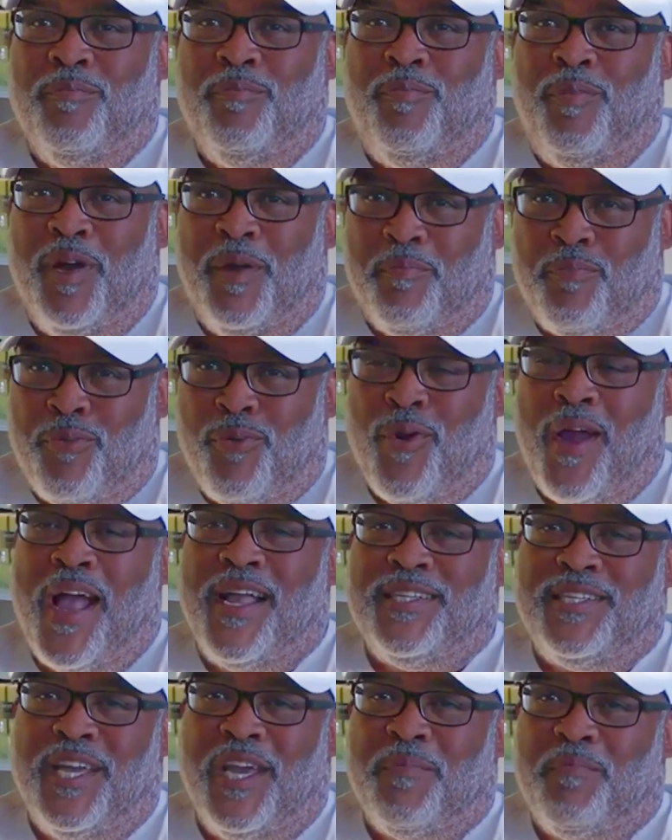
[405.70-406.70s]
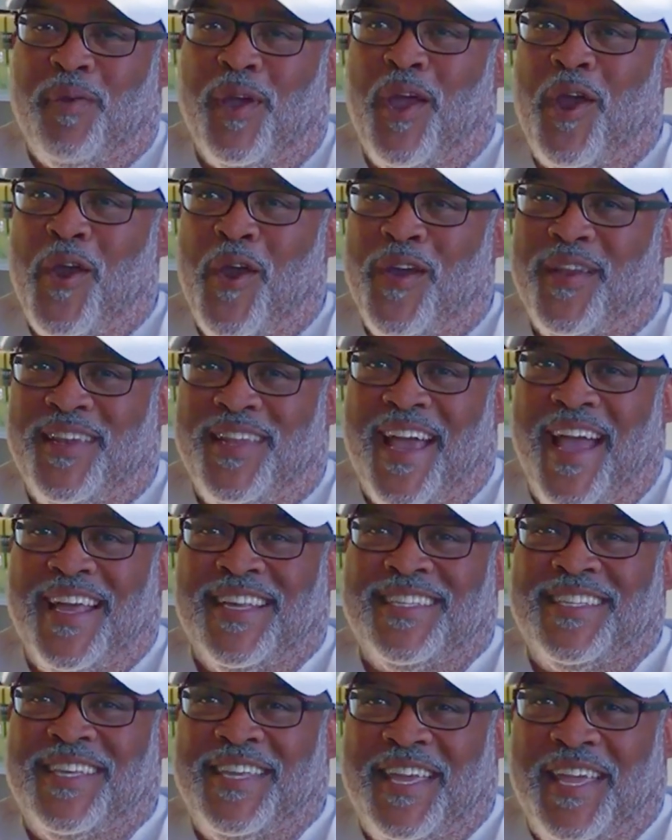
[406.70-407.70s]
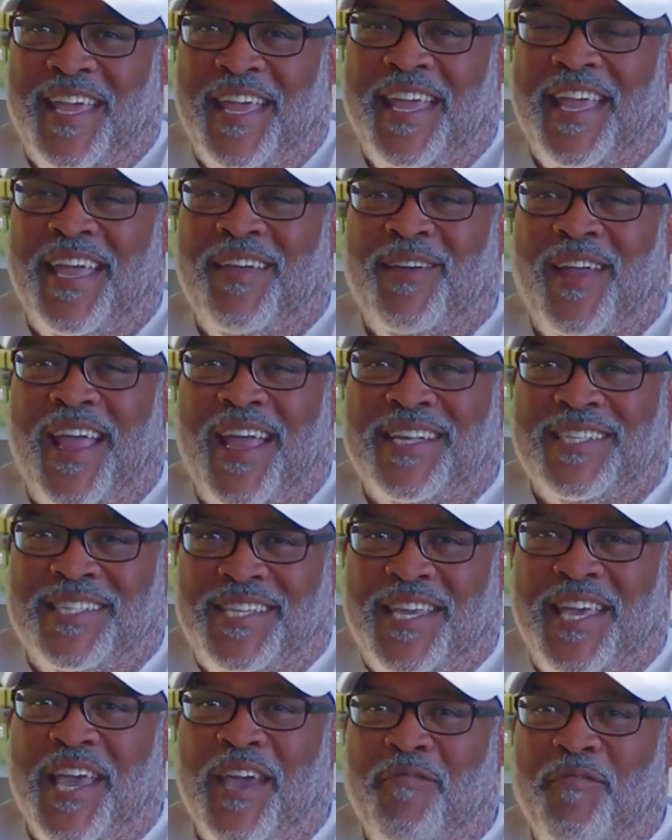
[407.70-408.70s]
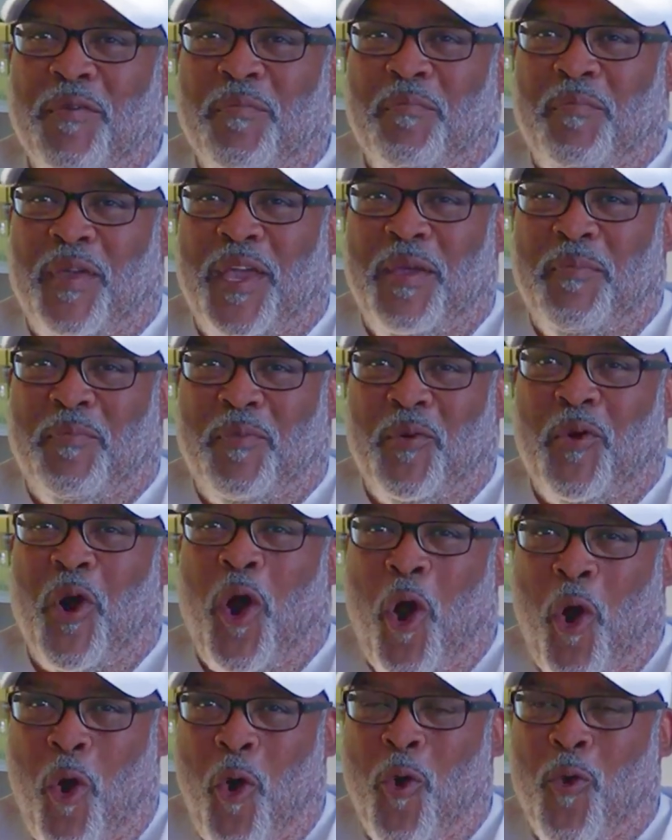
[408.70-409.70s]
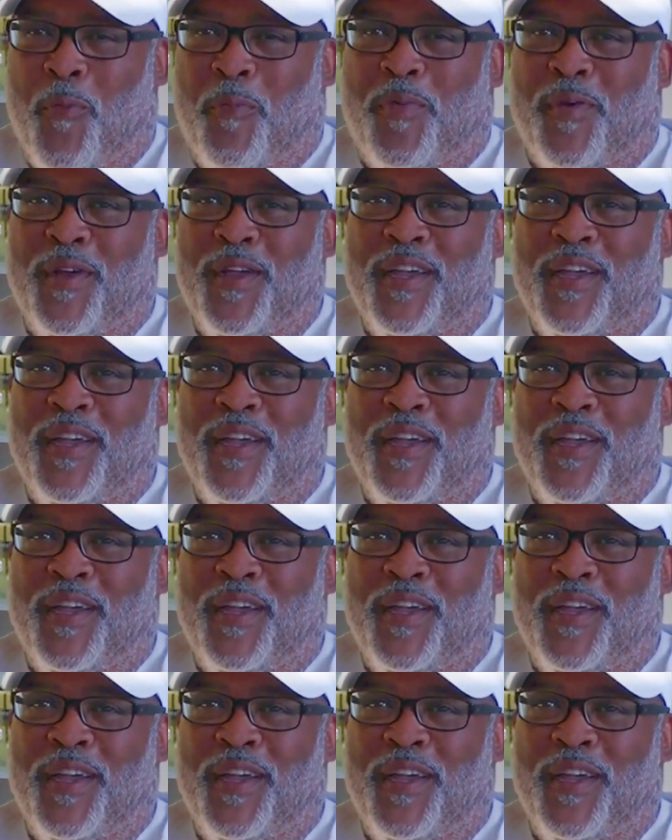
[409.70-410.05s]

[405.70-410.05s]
but Project Paradise has given people hope.